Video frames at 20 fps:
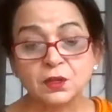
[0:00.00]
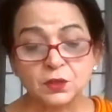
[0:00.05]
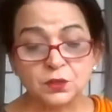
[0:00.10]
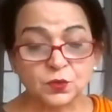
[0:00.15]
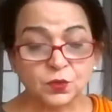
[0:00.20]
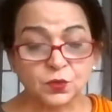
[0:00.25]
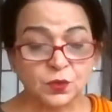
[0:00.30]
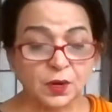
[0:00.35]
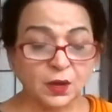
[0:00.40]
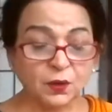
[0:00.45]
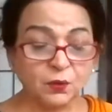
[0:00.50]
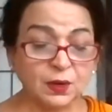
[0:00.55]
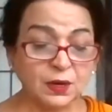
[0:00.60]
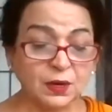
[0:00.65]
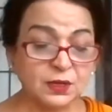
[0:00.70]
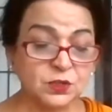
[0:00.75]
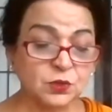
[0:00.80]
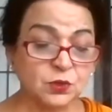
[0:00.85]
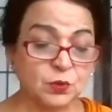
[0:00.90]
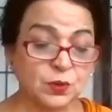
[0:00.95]
So now
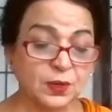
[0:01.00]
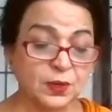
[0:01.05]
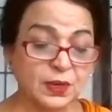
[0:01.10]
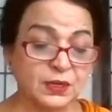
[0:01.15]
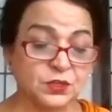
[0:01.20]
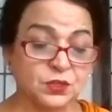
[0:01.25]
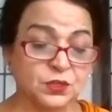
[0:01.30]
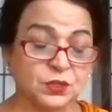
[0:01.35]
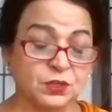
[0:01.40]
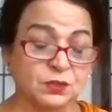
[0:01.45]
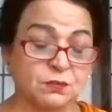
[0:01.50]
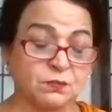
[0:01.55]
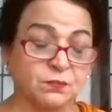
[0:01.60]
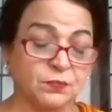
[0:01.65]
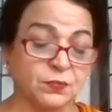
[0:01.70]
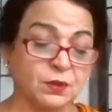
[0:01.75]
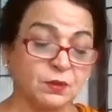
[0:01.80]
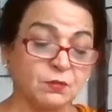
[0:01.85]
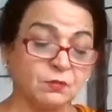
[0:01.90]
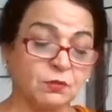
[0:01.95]
let's look at
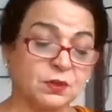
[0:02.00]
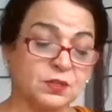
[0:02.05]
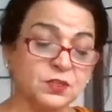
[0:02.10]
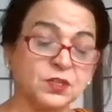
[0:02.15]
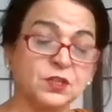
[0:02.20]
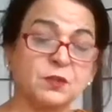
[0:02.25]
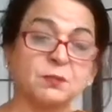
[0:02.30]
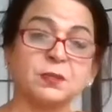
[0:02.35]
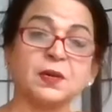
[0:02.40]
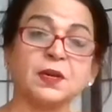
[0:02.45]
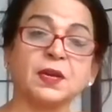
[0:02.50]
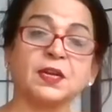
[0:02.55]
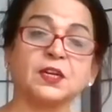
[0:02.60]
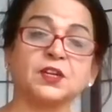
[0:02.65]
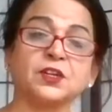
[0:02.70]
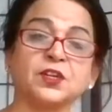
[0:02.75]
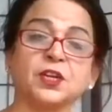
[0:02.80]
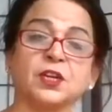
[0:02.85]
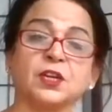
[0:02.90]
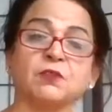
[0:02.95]
verse number
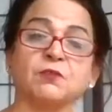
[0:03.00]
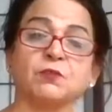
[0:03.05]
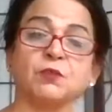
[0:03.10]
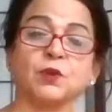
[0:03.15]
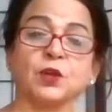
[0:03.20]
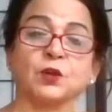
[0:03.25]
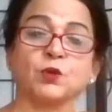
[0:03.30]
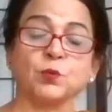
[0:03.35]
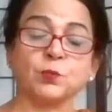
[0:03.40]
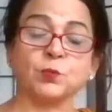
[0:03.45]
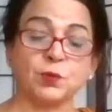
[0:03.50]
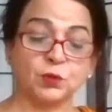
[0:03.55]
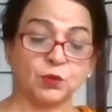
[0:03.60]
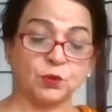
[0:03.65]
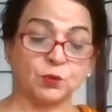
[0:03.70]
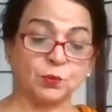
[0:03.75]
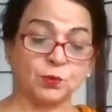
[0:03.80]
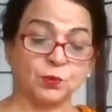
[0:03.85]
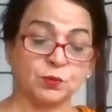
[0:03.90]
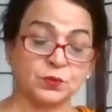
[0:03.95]
18, if you can open
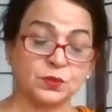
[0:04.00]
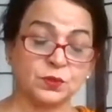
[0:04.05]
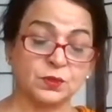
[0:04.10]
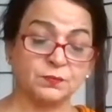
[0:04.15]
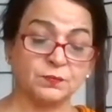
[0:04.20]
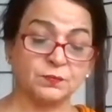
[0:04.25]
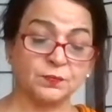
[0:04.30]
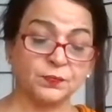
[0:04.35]
your books.